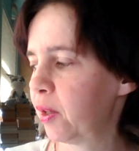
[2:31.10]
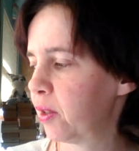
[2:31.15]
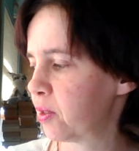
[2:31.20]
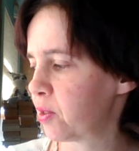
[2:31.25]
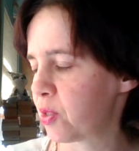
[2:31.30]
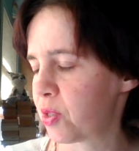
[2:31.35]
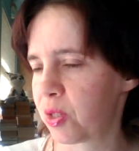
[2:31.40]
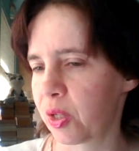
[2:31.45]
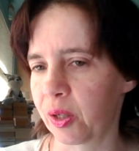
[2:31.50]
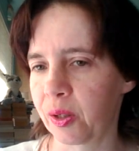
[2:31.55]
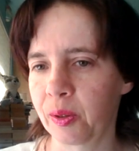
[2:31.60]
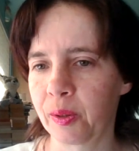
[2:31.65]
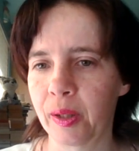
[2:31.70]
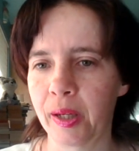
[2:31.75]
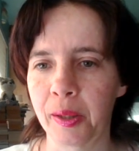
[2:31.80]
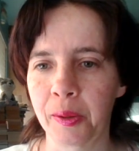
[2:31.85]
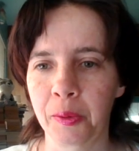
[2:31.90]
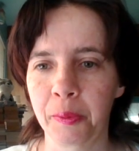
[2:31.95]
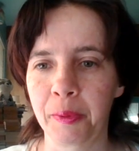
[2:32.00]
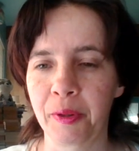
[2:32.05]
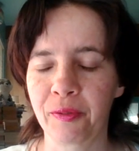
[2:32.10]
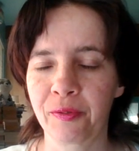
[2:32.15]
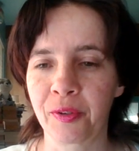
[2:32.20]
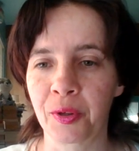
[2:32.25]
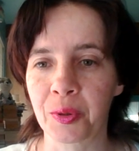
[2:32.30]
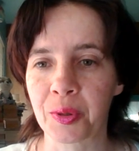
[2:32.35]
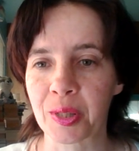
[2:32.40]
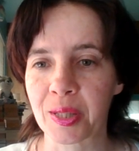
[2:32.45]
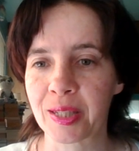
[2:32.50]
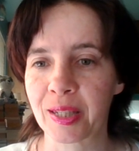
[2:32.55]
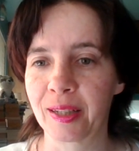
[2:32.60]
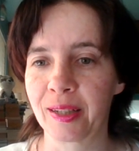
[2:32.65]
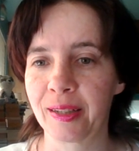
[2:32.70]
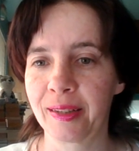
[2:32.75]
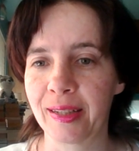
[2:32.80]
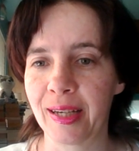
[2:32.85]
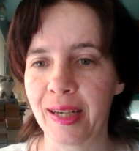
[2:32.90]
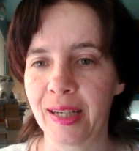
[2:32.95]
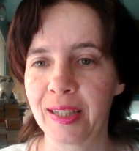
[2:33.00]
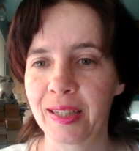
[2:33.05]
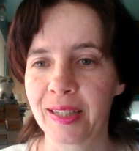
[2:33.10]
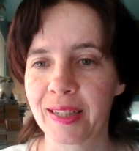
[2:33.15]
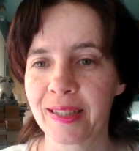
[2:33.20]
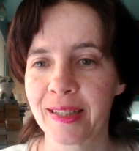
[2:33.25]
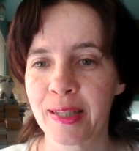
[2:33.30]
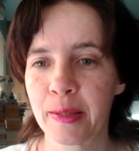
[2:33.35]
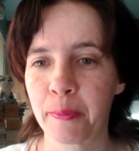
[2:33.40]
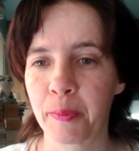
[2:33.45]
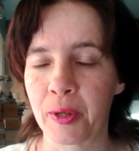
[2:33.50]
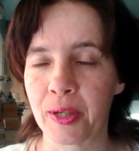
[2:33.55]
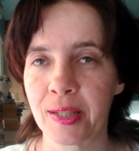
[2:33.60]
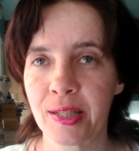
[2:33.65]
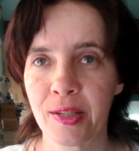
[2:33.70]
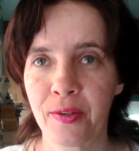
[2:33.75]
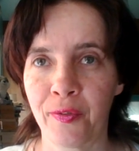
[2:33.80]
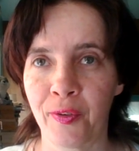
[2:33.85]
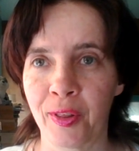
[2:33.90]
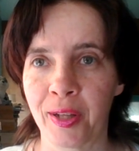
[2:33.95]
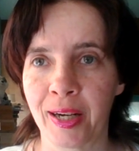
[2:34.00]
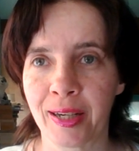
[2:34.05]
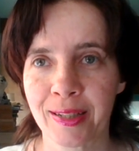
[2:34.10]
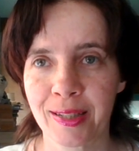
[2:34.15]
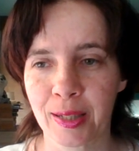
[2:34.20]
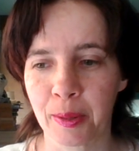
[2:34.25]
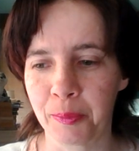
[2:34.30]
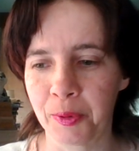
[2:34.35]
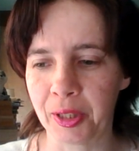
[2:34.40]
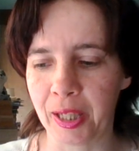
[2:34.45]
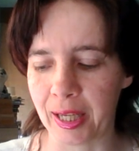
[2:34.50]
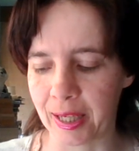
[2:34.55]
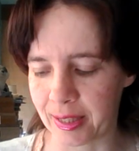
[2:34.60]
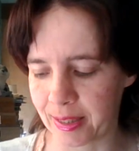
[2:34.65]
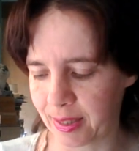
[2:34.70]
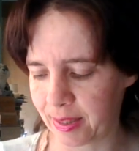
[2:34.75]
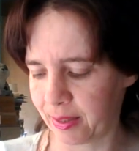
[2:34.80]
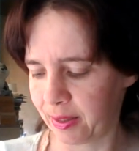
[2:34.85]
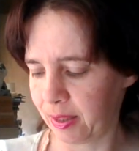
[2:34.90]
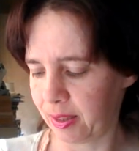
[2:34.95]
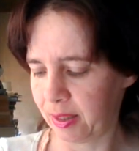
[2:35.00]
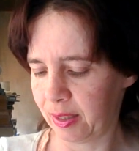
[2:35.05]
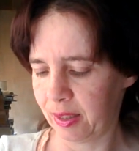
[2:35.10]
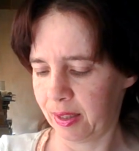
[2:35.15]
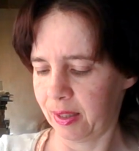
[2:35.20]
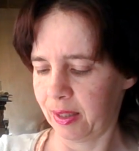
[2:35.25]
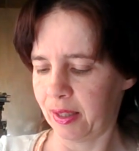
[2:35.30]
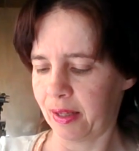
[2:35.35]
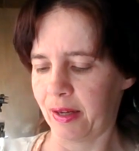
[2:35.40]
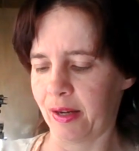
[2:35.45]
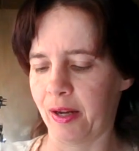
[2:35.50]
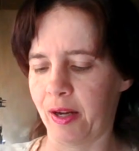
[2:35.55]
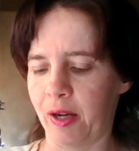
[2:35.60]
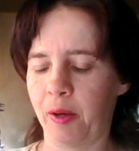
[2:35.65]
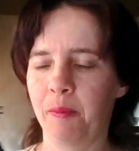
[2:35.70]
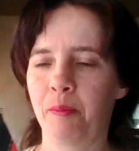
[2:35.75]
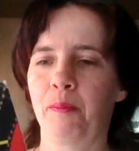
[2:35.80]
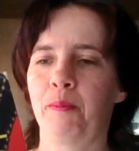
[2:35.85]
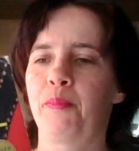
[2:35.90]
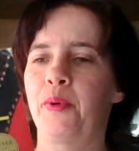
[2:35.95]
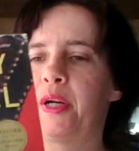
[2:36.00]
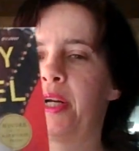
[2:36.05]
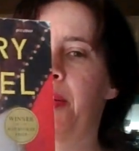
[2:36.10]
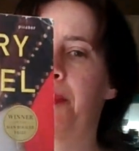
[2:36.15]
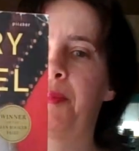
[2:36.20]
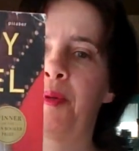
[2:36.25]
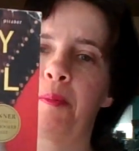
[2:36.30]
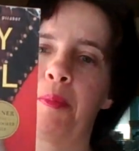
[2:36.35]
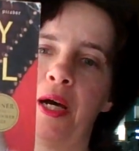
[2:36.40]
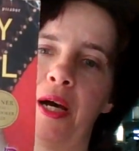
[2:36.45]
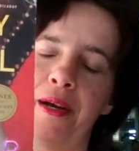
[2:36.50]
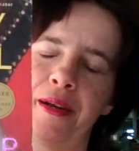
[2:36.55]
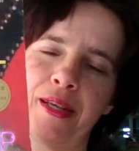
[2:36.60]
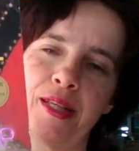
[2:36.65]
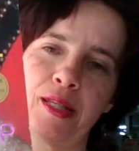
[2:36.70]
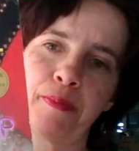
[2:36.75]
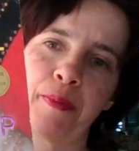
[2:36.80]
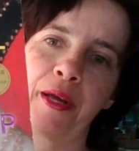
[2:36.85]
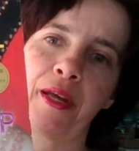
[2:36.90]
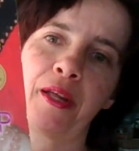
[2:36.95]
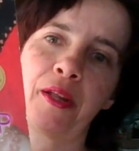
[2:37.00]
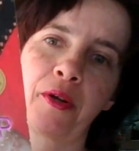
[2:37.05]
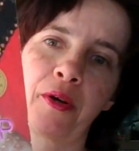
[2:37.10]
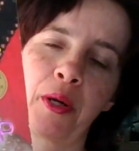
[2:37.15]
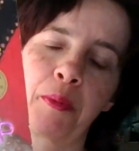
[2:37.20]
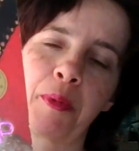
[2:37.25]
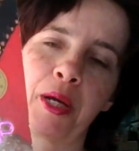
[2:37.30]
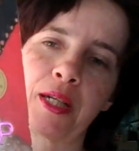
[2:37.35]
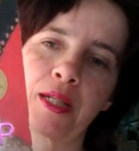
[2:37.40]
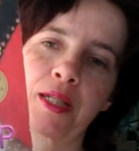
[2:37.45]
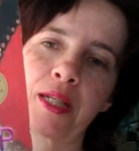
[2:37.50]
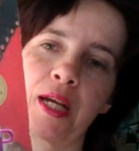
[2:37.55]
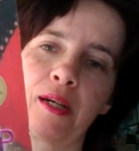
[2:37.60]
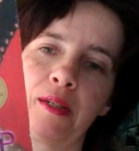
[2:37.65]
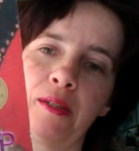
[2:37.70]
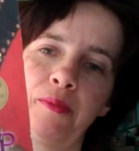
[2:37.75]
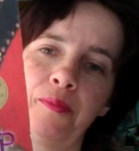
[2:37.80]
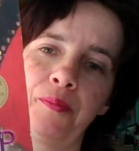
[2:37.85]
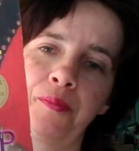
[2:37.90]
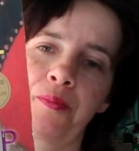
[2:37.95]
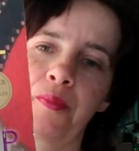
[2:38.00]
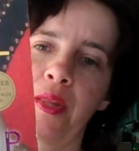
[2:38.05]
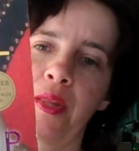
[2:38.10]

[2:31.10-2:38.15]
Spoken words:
So I will be focusing on that in sprints for the next couple days. Bring Up the Bodies by Hilary Mantel.